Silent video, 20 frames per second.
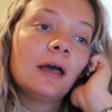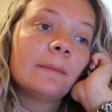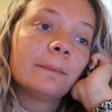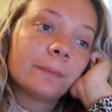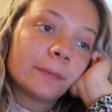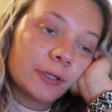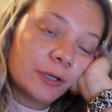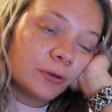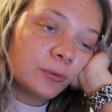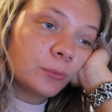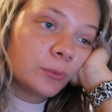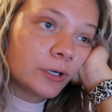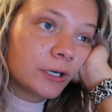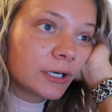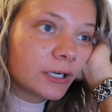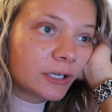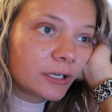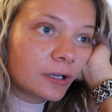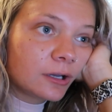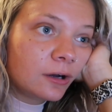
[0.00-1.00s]
I'm gonna
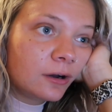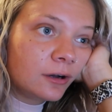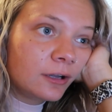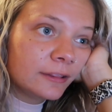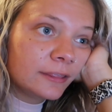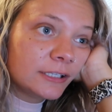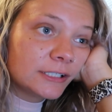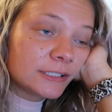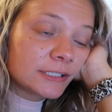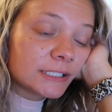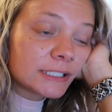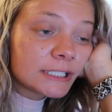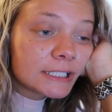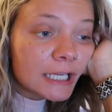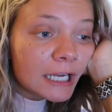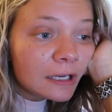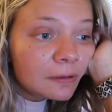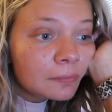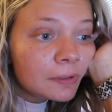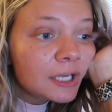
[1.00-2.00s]
work on this
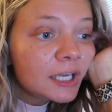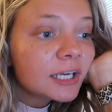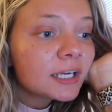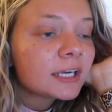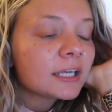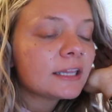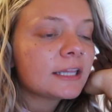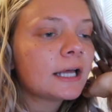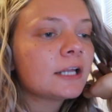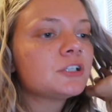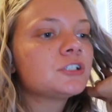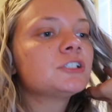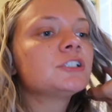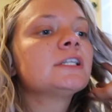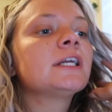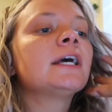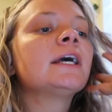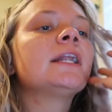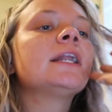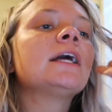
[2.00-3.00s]
assignment, get that
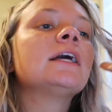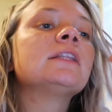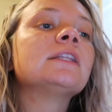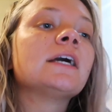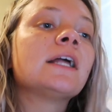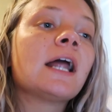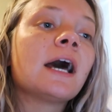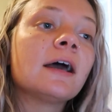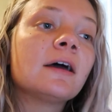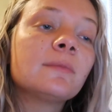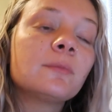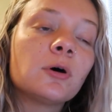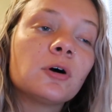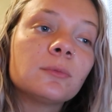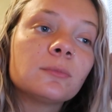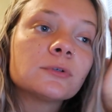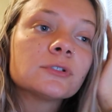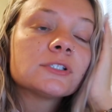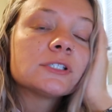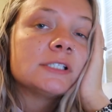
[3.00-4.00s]
turned in, and then I'm
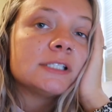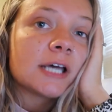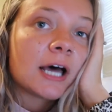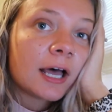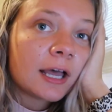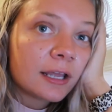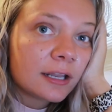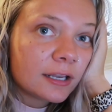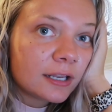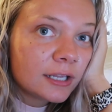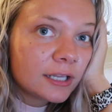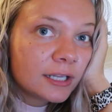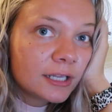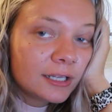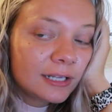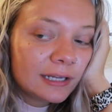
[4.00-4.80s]
almost done